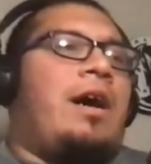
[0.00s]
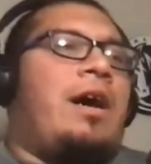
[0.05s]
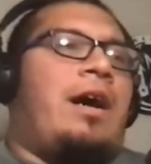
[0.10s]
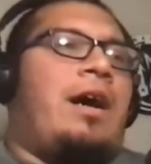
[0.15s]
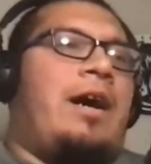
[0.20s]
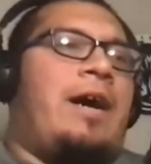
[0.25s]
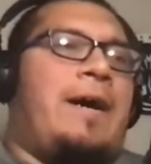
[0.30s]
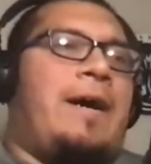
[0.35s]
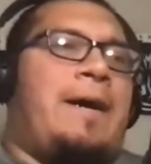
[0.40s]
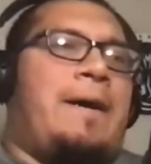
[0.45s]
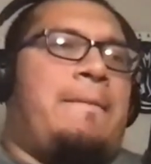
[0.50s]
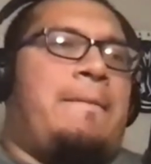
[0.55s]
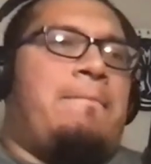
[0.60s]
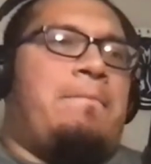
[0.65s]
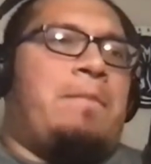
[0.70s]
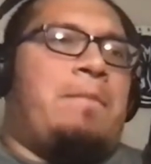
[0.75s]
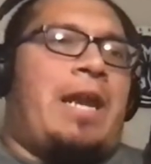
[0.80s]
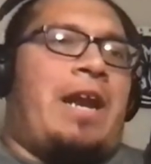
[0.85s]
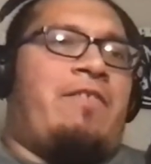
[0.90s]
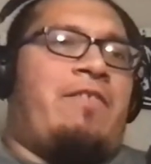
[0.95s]

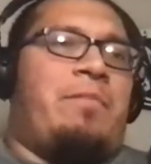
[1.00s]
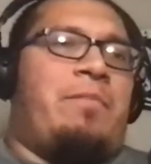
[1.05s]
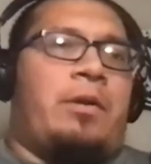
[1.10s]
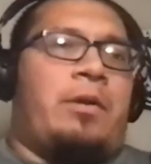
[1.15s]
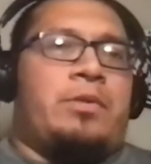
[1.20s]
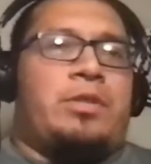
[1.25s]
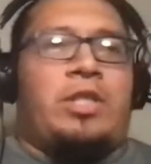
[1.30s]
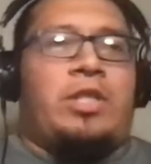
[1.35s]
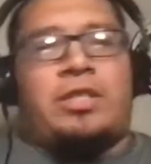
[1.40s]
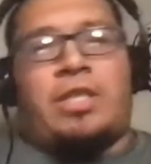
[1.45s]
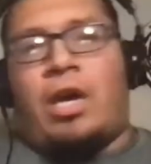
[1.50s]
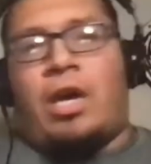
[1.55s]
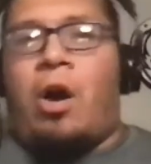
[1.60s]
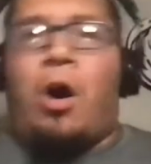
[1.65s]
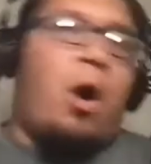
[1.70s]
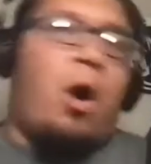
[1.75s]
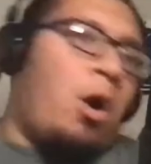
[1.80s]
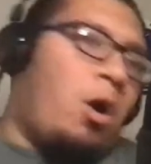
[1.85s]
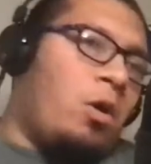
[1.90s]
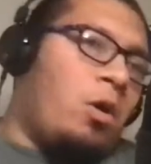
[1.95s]
And everybody was just like,
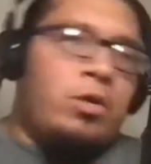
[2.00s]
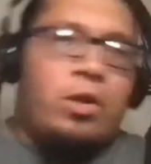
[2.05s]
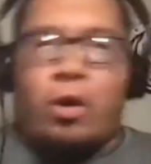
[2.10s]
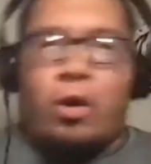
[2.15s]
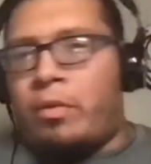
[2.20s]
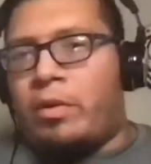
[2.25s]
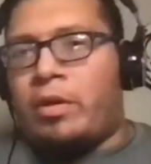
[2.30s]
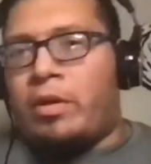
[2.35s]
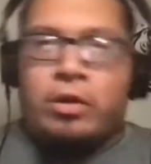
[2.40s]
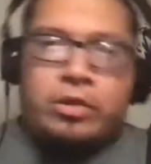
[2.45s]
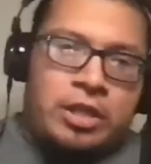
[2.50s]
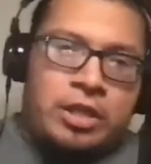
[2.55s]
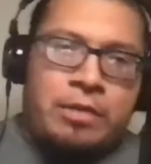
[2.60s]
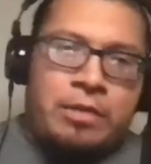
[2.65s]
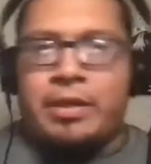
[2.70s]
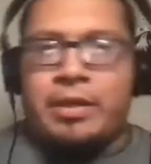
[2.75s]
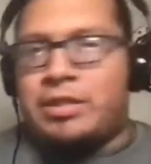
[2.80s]
oh, no one knows him.